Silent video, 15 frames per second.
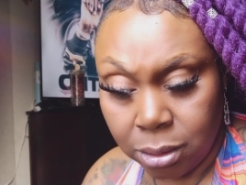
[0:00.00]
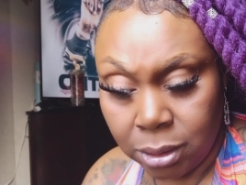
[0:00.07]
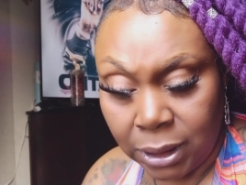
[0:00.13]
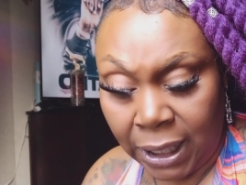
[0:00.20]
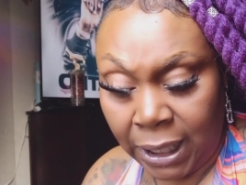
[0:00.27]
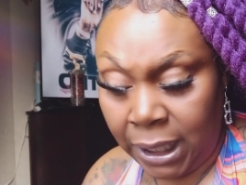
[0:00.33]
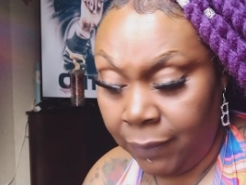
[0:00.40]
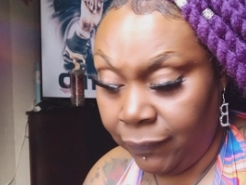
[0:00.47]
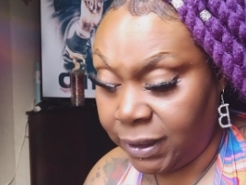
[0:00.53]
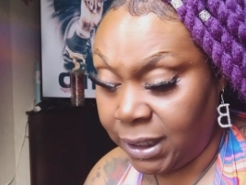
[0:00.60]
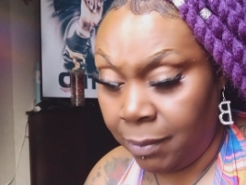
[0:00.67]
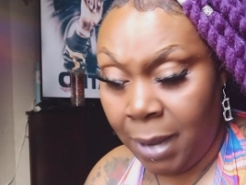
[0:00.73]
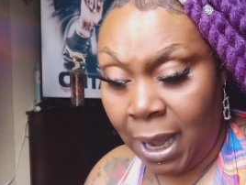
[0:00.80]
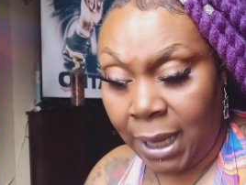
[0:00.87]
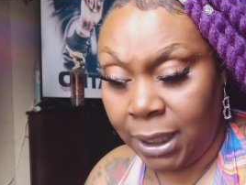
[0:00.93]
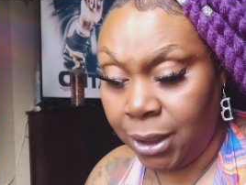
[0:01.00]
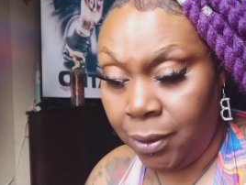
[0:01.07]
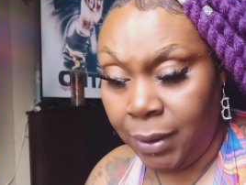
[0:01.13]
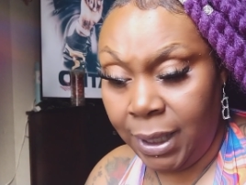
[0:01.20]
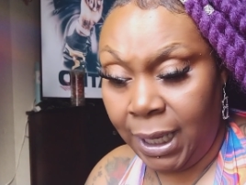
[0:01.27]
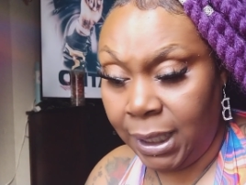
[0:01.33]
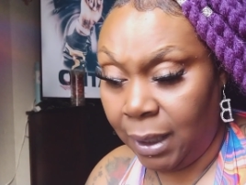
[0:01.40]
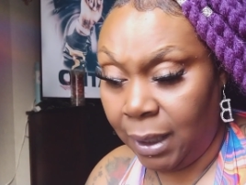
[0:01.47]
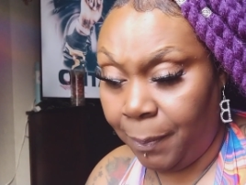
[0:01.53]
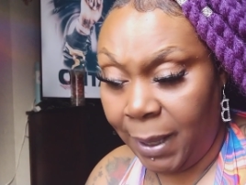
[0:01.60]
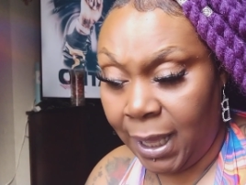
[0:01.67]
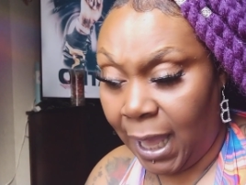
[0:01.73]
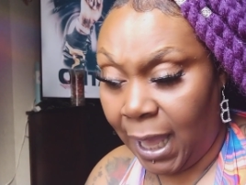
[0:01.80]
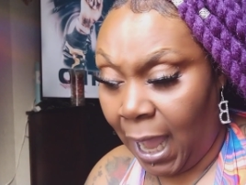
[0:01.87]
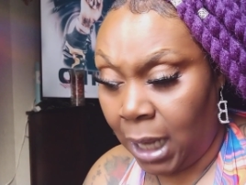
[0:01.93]
And if somebody do end up
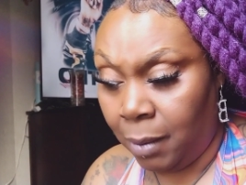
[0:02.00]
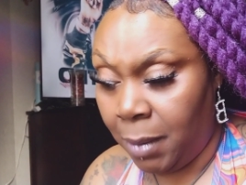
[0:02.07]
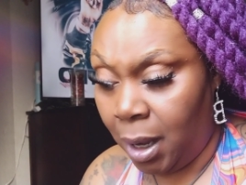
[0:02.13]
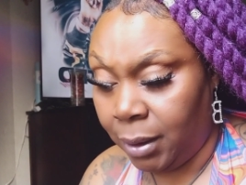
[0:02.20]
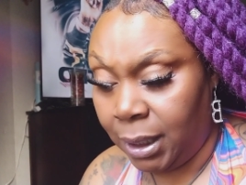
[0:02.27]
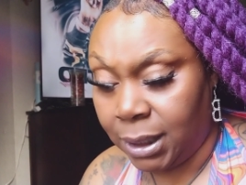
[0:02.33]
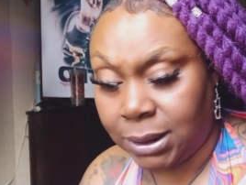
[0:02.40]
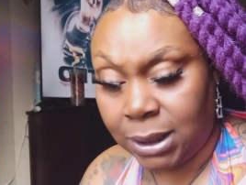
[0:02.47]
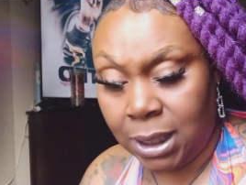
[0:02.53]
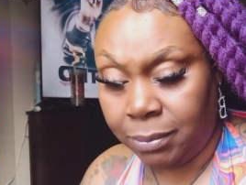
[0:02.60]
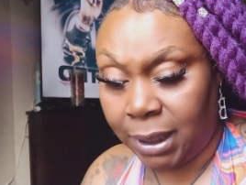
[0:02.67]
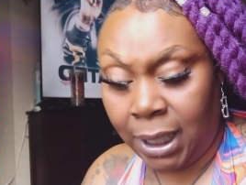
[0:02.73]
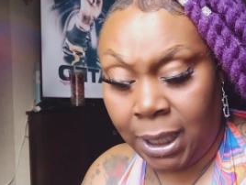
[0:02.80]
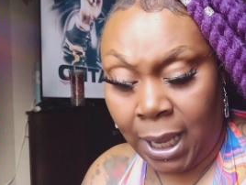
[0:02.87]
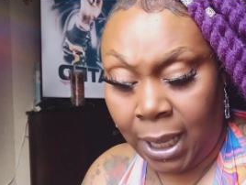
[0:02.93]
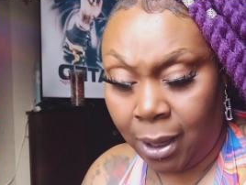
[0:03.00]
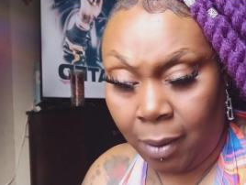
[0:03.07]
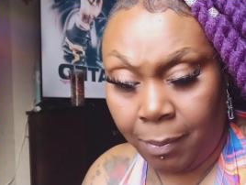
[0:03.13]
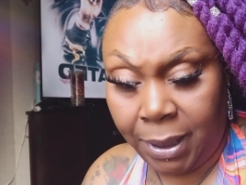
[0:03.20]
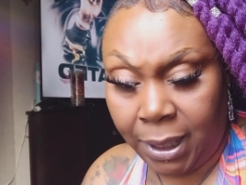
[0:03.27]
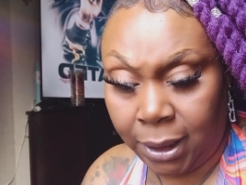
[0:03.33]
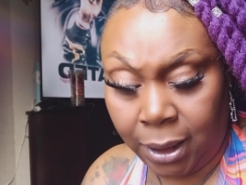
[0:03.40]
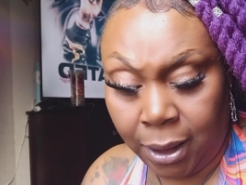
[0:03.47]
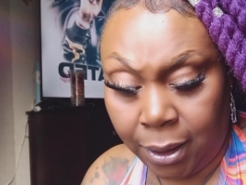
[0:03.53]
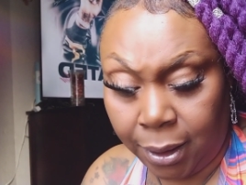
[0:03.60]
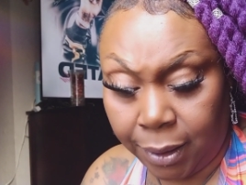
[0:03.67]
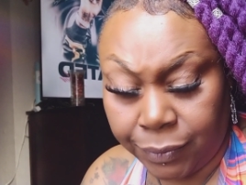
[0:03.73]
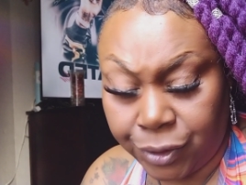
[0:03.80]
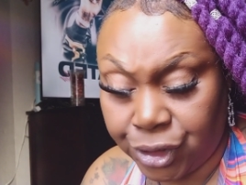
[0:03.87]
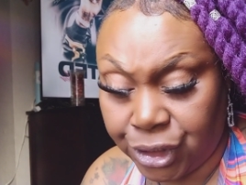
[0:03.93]
paying alimony or something, it ain't gonna be little
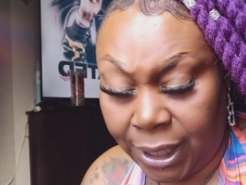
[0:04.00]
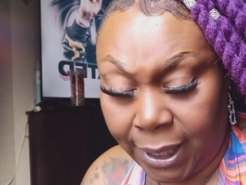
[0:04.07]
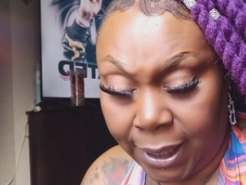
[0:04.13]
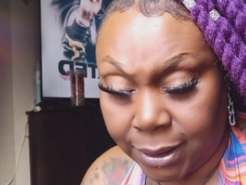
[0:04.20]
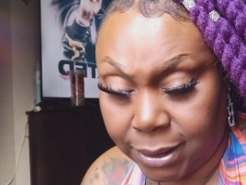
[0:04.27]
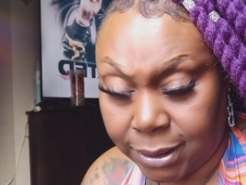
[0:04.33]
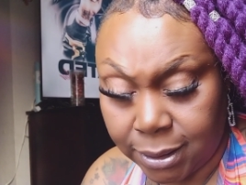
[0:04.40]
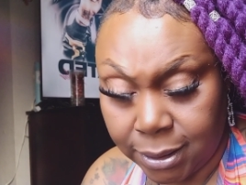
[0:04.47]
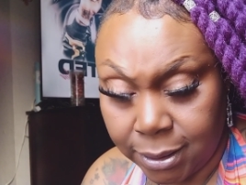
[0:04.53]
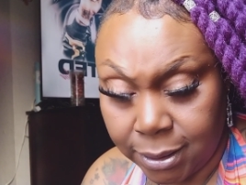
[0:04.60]
of shit.